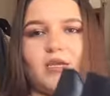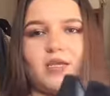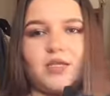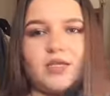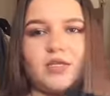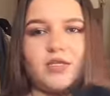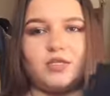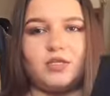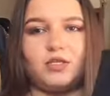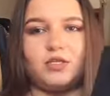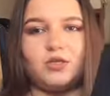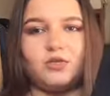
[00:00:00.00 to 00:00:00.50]

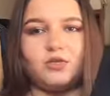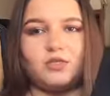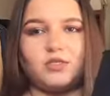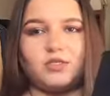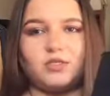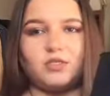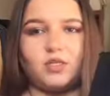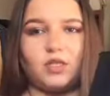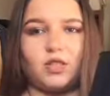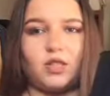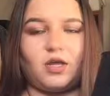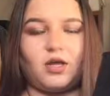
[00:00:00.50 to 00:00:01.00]
can use these
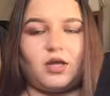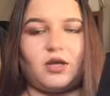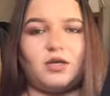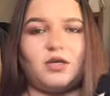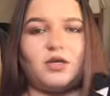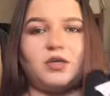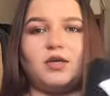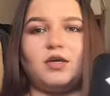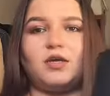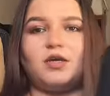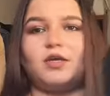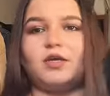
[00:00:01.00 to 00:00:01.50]
a lot,
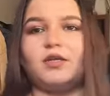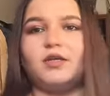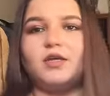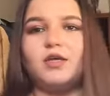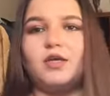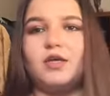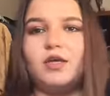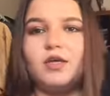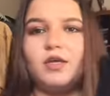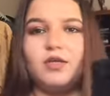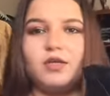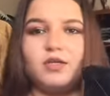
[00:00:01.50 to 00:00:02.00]
and
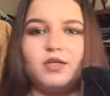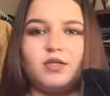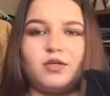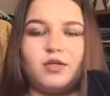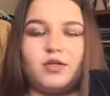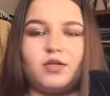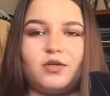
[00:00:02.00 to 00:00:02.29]
you